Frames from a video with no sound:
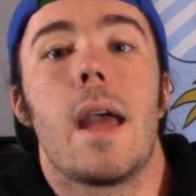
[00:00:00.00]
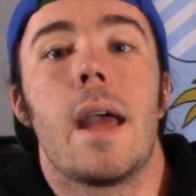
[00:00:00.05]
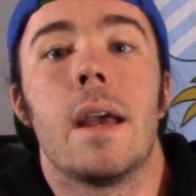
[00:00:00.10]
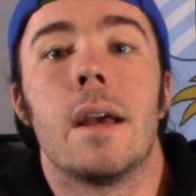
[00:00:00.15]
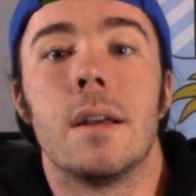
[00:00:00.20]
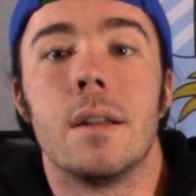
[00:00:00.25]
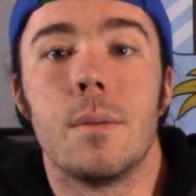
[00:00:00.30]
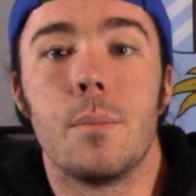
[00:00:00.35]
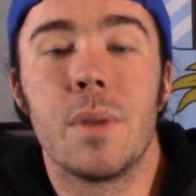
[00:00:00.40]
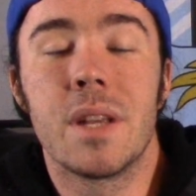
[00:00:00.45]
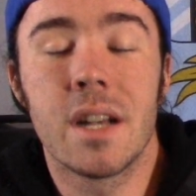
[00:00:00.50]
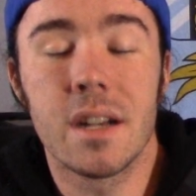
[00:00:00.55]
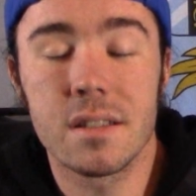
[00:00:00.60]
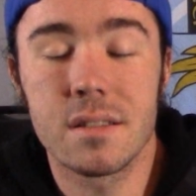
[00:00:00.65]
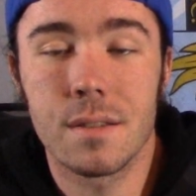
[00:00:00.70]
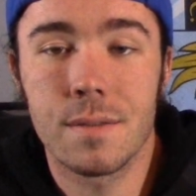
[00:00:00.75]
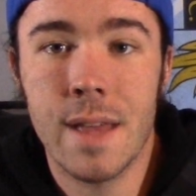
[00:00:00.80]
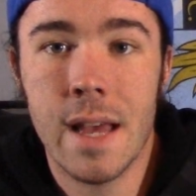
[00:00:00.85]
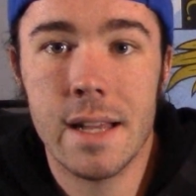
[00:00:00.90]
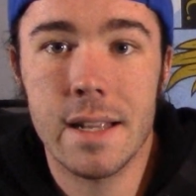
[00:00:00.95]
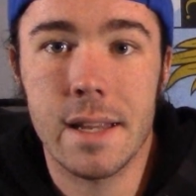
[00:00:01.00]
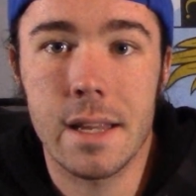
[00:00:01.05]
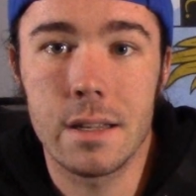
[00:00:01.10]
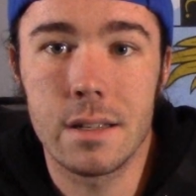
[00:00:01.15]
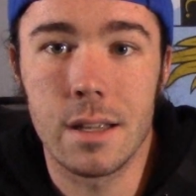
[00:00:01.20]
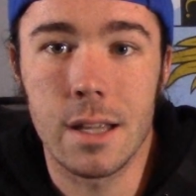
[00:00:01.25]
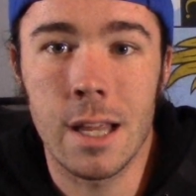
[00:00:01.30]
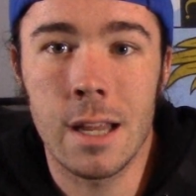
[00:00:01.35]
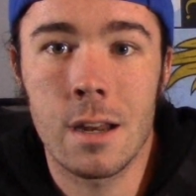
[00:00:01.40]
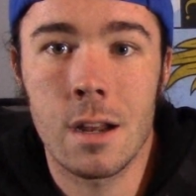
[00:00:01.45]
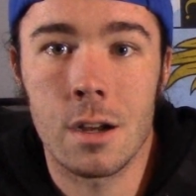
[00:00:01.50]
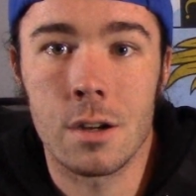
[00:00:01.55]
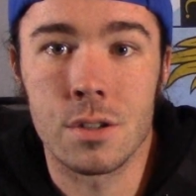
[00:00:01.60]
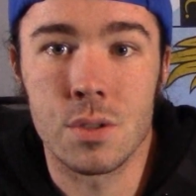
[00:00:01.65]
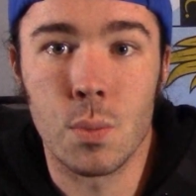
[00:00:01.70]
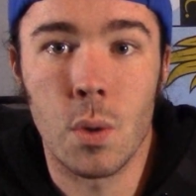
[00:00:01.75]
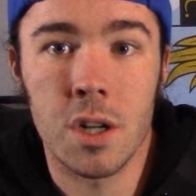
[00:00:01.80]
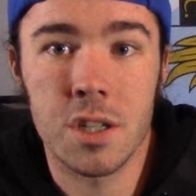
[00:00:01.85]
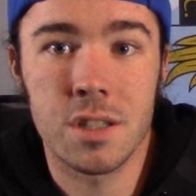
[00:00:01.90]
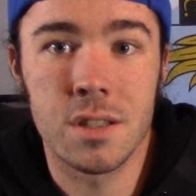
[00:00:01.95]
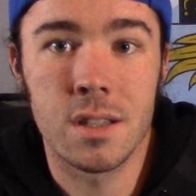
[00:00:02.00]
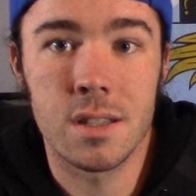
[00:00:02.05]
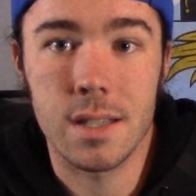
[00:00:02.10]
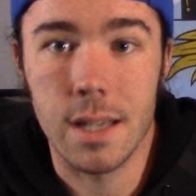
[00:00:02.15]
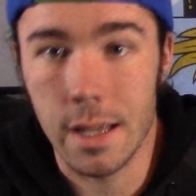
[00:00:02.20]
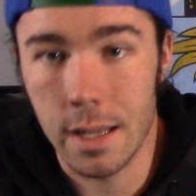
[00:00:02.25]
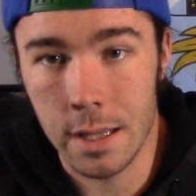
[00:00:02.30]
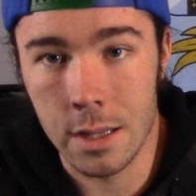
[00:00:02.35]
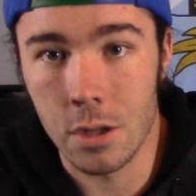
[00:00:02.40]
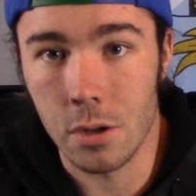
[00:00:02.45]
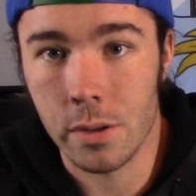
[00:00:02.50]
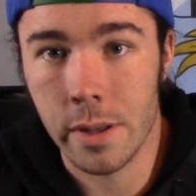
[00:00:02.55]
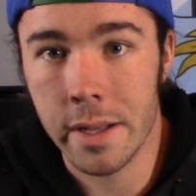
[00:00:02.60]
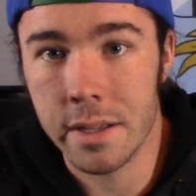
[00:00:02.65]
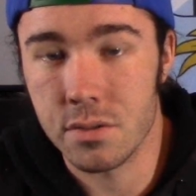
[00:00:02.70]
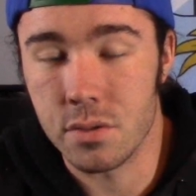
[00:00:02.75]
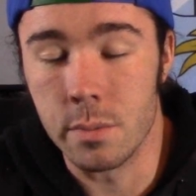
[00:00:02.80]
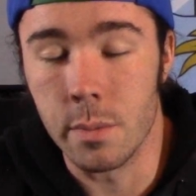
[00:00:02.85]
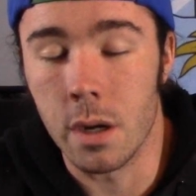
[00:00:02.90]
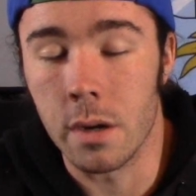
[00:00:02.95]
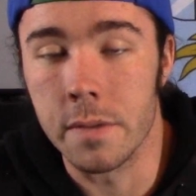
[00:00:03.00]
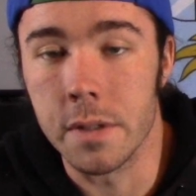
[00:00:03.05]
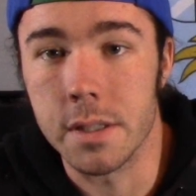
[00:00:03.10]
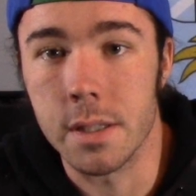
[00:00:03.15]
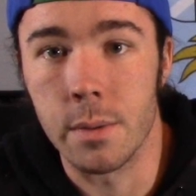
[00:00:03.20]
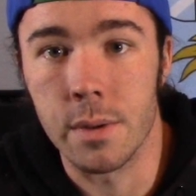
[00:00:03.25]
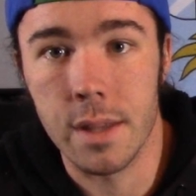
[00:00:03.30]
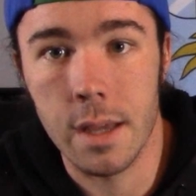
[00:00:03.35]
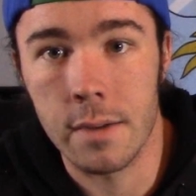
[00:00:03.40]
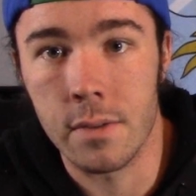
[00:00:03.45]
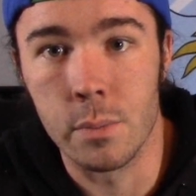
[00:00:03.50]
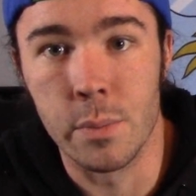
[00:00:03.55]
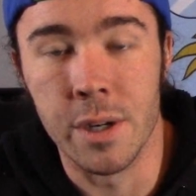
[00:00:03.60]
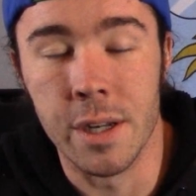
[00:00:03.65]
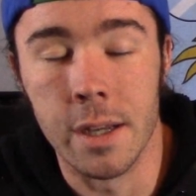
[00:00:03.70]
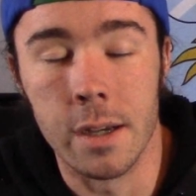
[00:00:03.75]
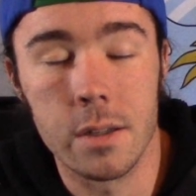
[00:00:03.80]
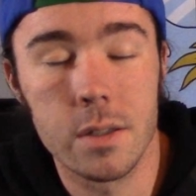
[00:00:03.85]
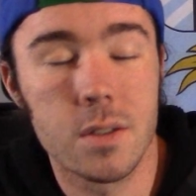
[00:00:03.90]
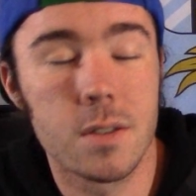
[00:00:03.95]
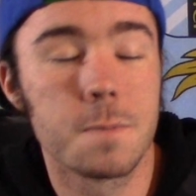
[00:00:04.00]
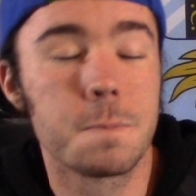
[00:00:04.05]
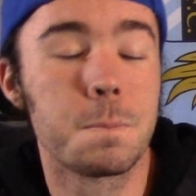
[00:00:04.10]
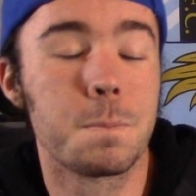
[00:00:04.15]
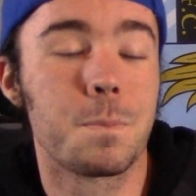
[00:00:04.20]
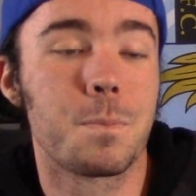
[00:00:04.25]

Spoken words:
And because of that, Inha is watching this in their classroom, obviously with everybody else.